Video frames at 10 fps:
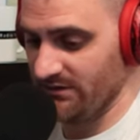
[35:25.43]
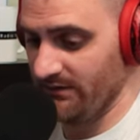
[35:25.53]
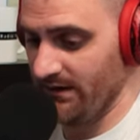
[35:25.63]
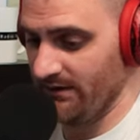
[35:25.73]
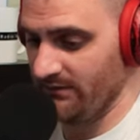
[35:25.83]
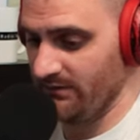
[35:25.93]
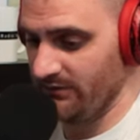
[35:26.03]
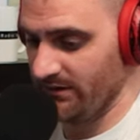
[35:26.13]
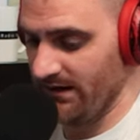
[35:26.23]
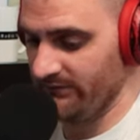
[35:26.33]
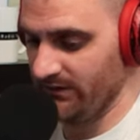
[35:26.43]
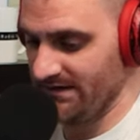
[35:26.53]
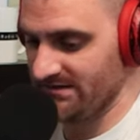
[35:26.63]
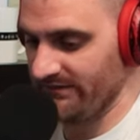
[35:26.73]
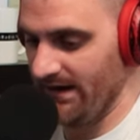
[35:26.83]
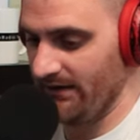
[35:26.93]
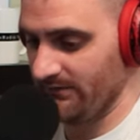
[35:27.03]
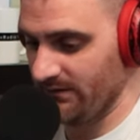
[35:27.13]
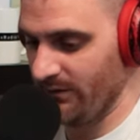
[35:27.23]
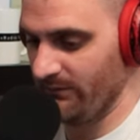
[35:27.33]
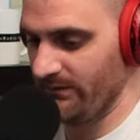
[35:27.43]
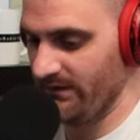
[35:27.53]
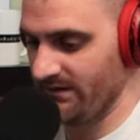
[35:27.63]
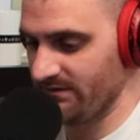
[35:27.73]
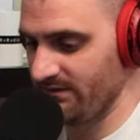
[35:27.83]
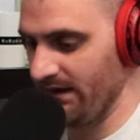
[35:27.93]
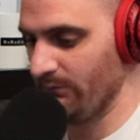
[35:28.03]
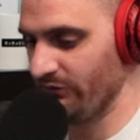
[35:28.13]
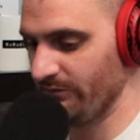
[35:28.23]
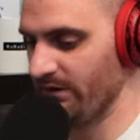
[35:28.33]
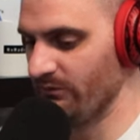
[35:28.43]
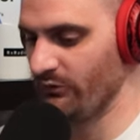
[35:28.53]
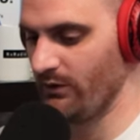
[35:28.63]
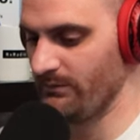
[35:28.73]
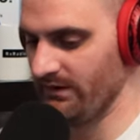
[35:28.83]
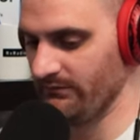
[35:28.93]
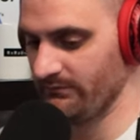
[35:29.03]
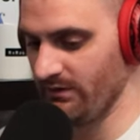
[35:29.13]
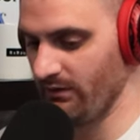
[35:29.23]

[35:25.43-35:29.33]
you then you're gonna have less of that cobalamin that's able to be absorbed and